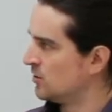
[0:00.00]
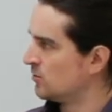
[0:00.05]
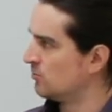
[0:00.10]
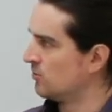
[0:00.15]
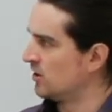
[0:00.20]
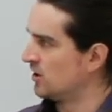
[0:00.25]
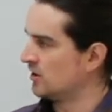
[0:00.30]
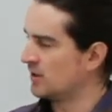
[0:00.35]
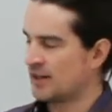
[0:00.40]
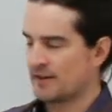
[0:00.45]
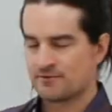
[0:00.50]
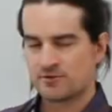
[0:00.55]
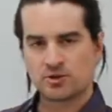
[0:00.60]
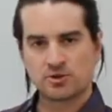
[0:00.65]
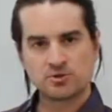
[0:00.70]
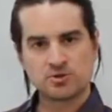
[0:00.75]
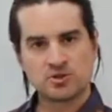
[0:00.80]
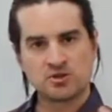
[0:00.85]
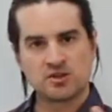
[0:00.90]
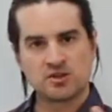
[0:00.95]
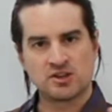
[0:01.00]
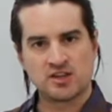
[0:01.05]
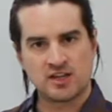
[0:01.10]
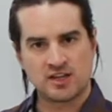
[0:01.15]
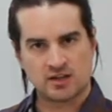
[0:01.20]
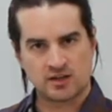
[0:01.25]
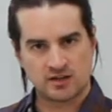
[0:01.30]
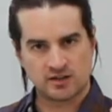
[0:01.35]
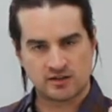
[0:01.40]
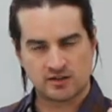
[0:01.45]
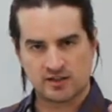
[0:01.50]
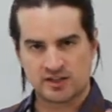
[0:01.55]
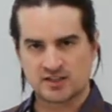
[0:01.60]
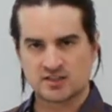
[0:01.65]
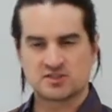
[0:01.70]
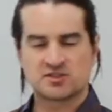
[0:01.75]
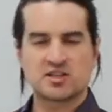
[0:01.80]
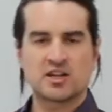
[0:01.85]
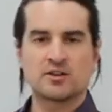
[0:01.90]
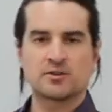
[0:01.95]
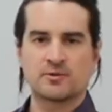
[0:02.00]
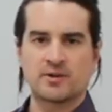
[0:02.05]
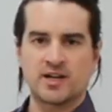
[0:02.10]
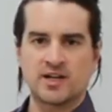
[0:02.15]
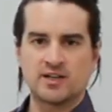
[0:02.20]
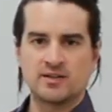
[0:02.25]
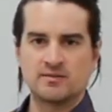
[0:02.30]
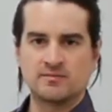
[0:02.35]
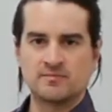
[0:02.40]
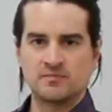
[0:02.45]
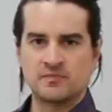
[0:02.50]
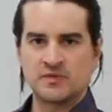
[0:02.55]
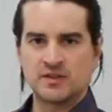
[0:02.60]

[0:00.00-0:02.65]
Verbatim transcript: Well, I've told you they accelerate,